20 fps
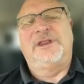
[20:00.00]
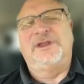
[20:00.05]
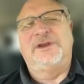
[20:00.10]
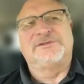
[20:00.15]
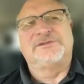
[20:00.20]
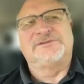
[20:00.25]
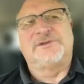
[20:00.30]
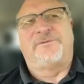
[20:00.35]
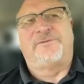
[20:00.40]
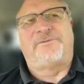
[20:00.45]

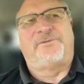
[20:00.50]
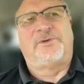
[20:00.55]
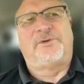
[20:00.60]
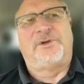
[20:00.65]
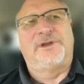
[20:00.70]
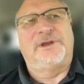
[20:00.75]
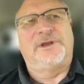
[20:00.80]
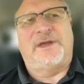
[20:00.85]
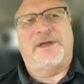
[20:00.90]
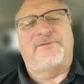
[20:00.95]
leaders don't
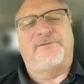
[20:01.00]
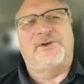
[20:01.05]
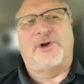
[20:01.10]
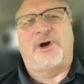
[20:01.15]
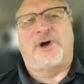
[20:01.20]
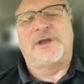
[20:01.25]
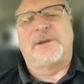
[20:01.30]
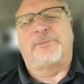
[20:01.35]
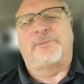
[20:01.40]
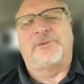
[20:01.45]
fully haven't
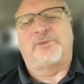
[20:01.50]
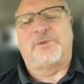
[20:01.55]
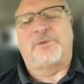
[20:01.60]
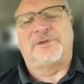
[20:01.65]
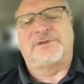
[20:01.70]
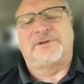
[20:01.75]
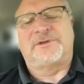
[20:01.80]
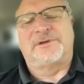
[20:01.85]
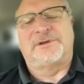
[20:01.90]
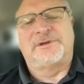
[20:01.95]
caught up with
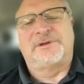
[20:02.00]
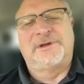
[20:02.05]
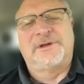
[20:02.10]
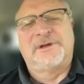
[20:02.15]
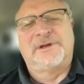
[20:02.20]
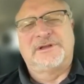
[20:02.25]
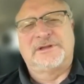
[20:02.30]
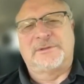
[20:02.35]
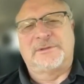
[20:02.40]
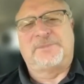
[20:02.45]
what the
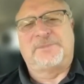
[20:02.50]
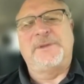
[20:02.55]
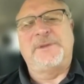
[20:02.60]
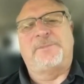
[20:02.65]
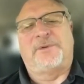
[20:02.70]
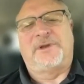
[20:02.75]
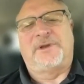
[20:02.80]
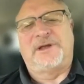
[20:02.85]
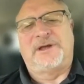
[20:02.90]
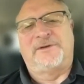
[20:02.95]
the
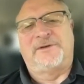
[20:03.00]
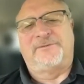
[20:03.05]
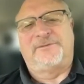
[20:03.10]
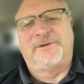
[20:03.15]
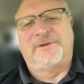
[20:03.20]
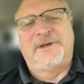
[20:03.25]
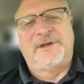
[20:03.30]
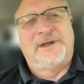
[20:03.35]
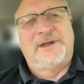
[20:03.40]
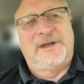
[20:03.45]
people love
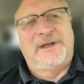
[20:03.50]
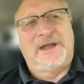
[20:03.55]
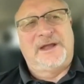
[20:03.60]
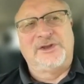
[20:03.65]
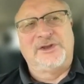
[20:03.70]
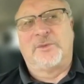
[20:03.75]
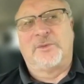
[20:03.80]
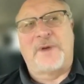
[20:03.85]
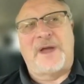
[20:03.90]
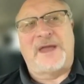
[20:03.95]

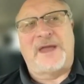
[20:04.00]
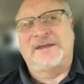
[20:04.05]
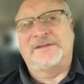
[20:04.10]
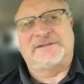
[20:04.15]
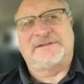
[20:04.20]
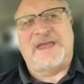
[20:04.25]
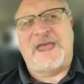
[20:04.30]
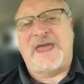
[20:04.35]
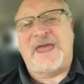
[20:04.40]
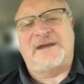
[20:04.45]
and you're right
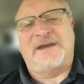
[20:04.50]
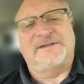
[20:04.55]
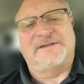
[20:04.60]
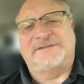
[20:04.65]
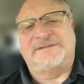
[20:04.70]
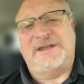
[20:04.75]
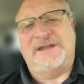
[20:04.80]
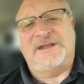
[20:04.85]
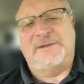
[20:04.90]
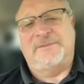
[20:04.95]
it's canada's
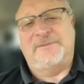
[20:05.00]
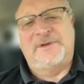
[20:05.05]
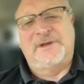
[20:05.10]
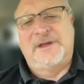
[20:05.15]
team